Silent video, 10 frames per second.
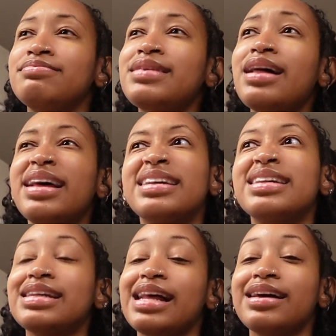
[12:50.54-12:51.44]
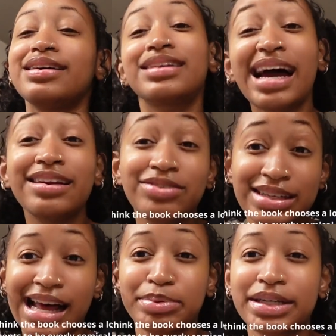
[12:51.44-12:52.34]
not like it's kind of
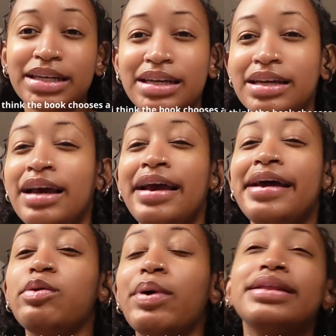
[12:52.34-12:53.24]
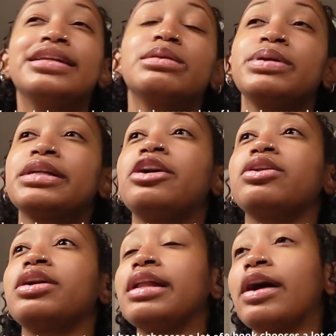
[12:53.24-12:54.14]
slapsticky in a way that doesn't
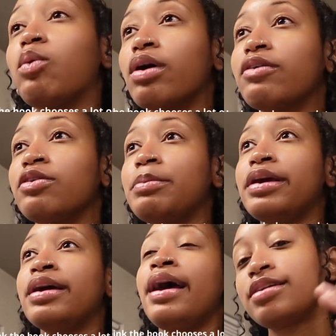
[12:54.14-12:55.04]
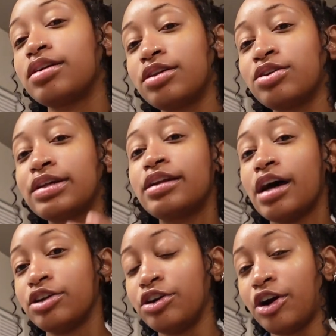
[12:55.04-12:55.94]
particularly like work for me. I can tell that there's like an
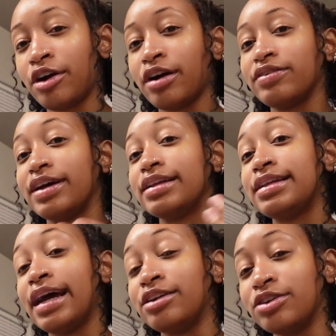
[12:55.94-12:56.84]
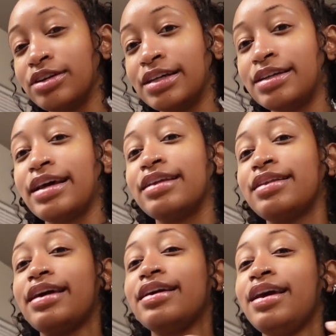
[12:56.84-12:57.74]
undercurrent of like tenderness and
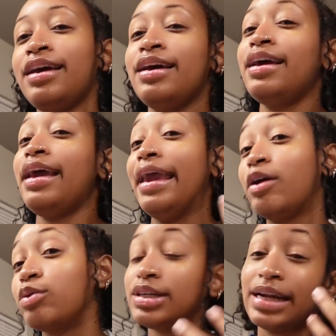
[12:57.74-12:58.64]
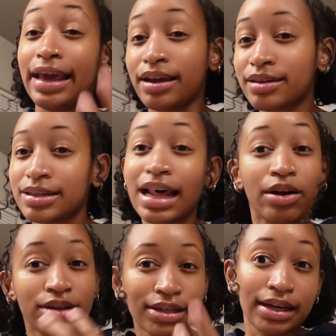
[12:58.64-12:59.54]
like anguish and angst that
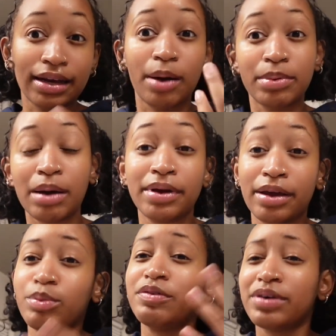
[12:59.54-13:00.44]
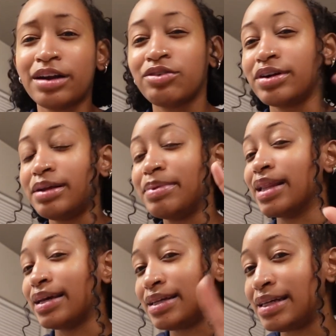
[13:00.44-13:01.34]
is like upcoming, and we've kind of already been
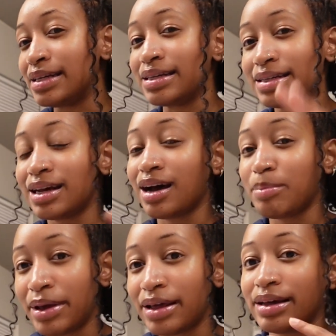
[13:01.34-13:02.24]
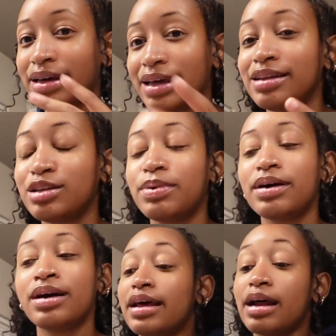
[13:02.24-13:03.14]
like teased a bit like in this
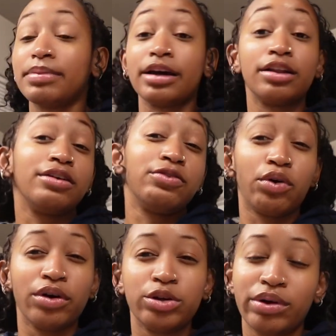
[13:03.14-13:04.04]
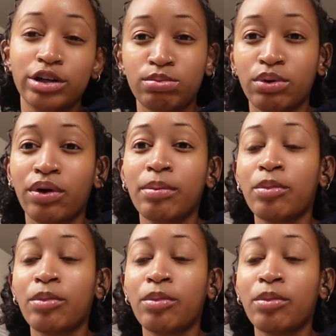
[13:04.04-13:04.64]
book that I'm like looking forward to exploring